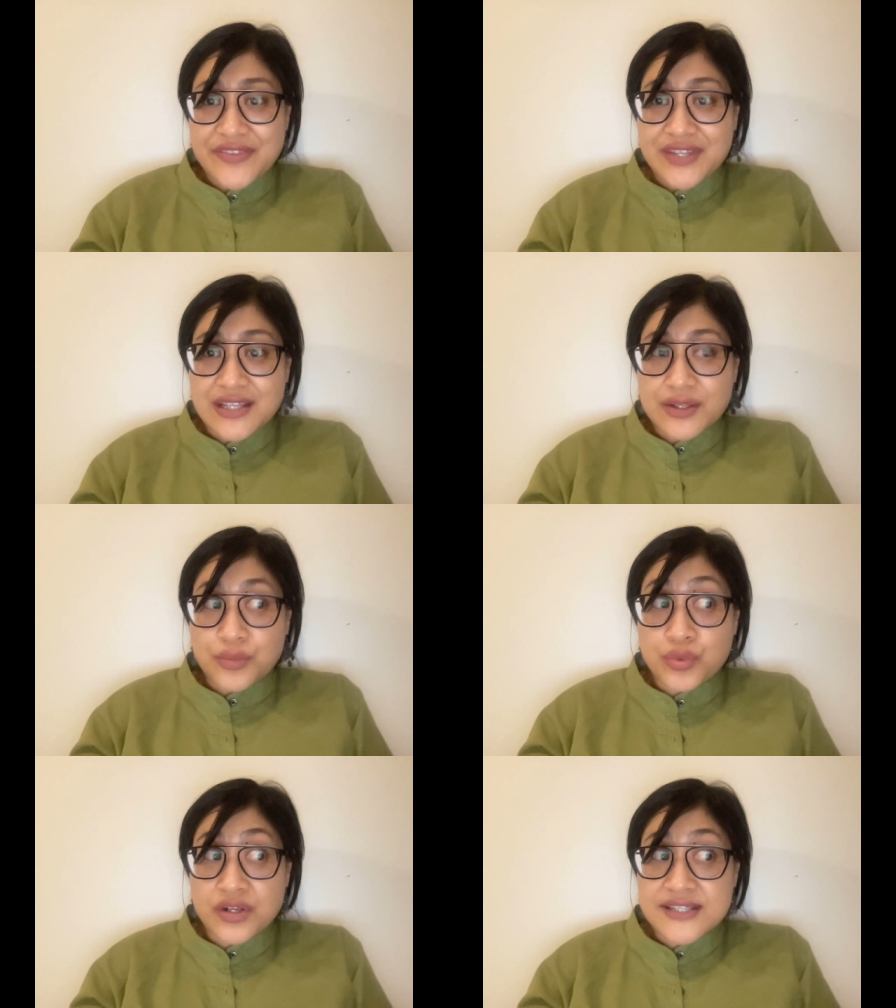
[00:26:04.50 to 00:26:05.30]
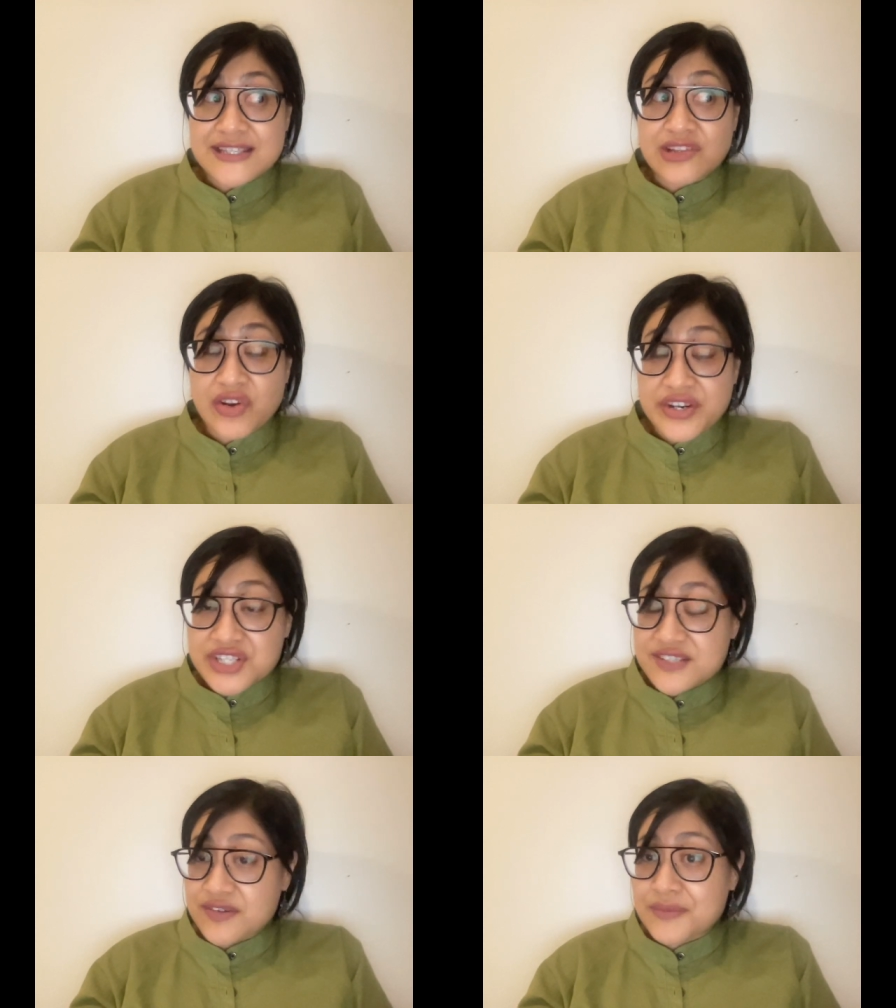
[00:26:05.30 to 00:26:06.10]
had the world's
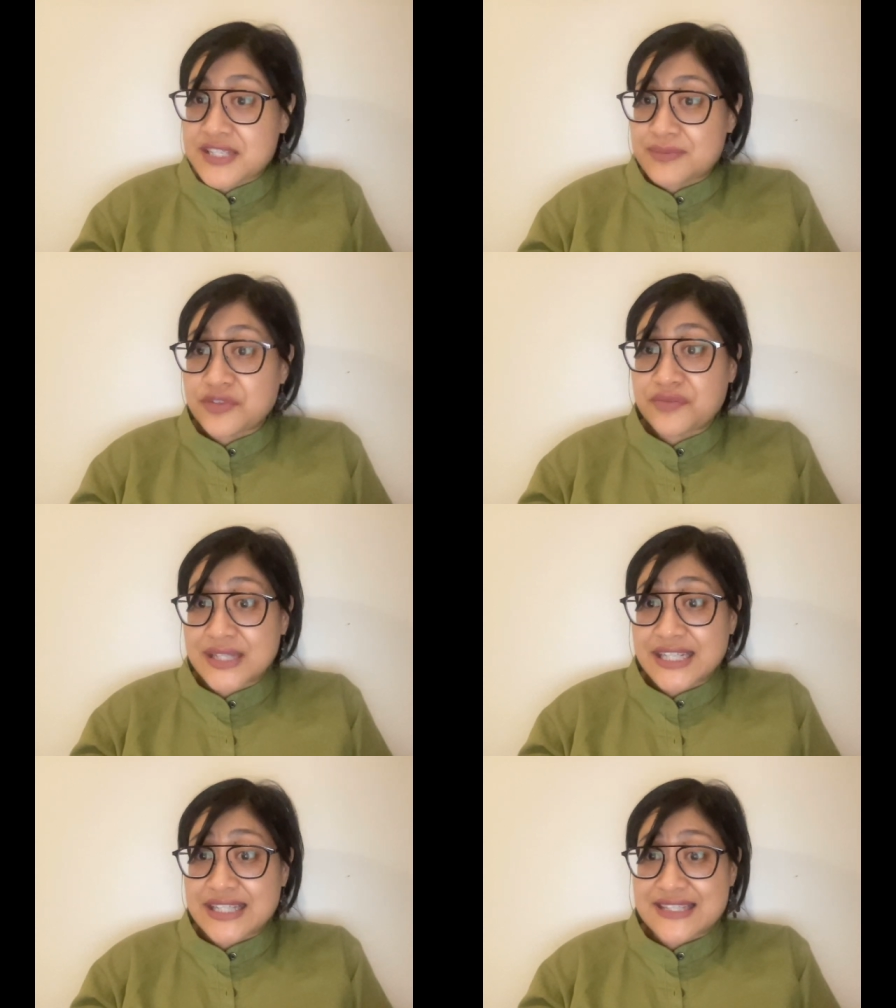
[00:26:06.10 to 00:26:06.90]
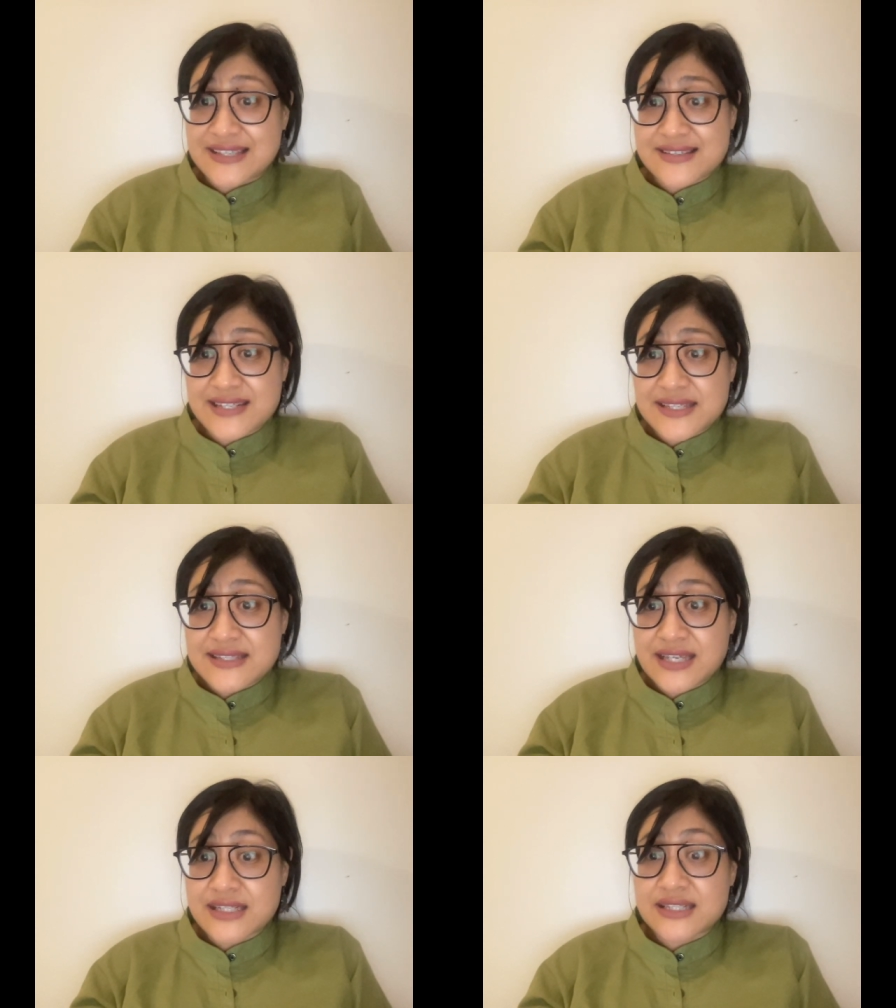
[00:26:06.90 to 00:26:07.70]
largest feminist movement in the
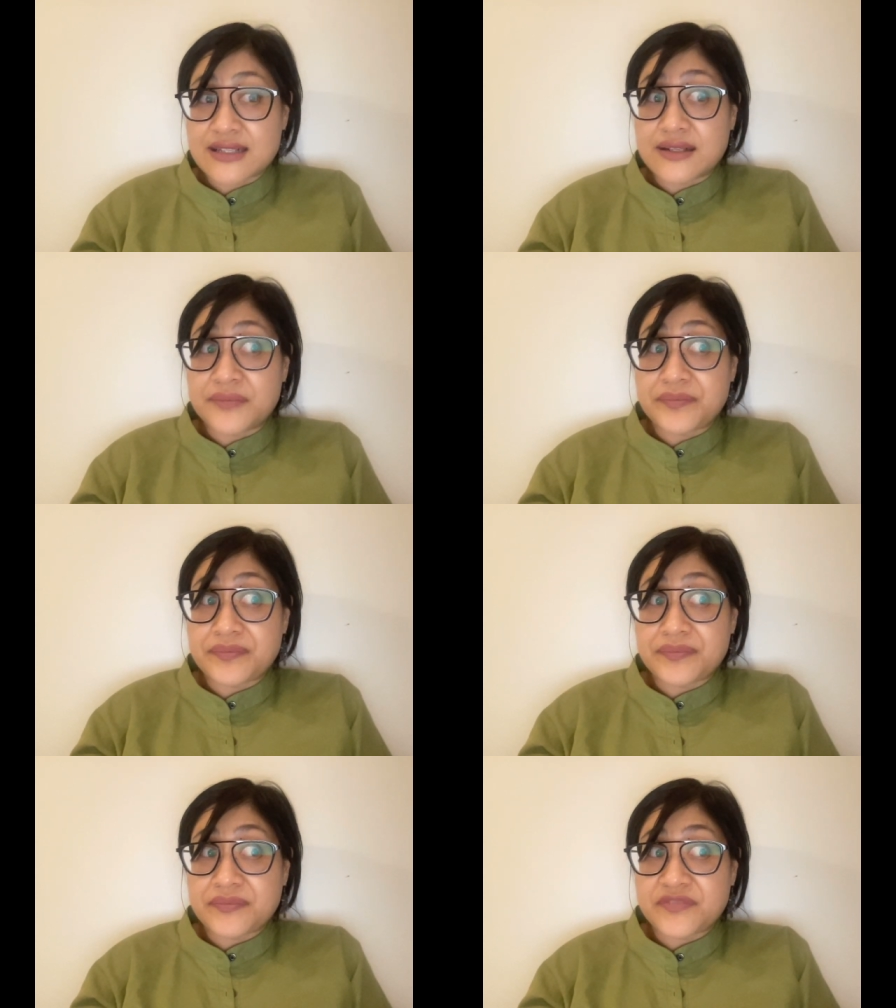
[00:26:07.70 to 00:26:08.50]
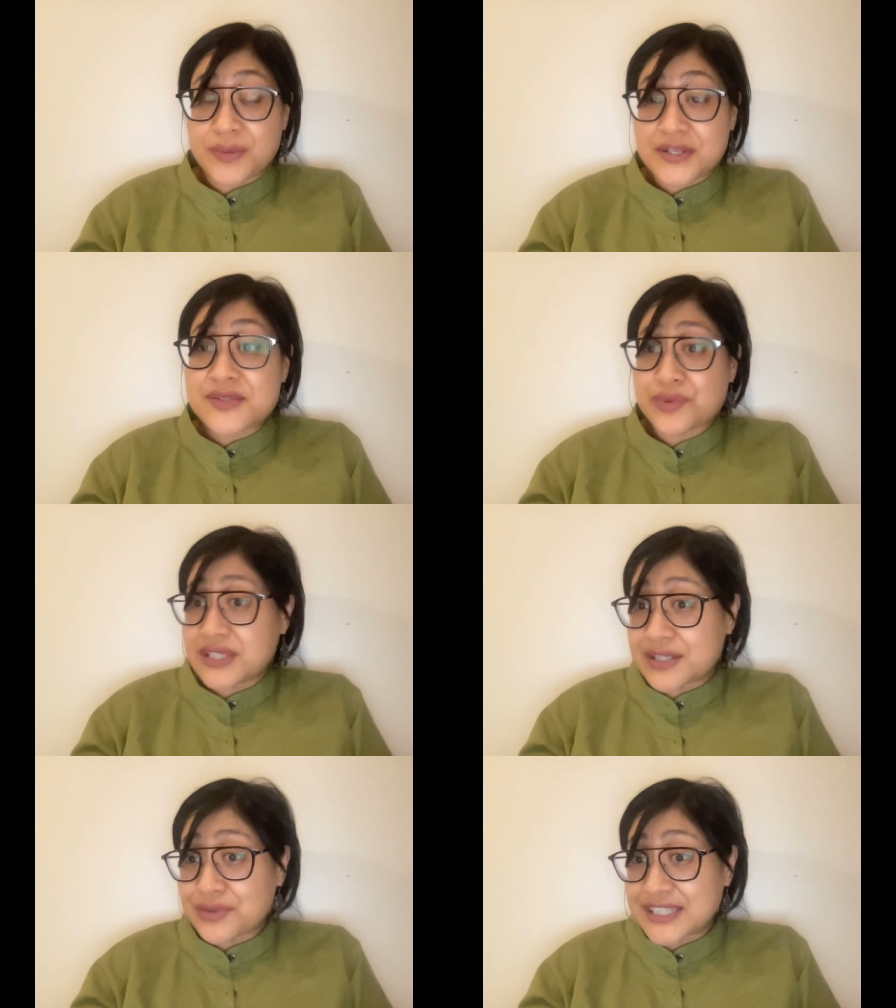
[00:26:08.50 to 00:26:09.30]
60s until feminists were
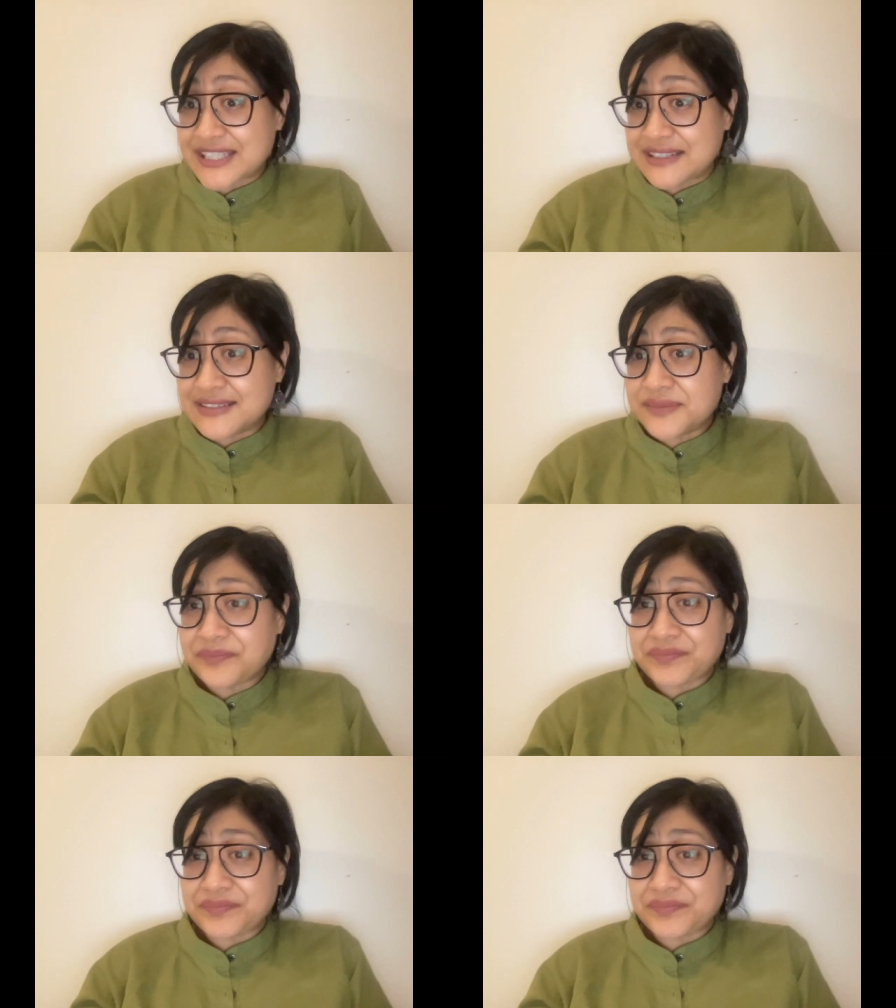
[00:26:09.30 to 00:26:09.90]
literally killed.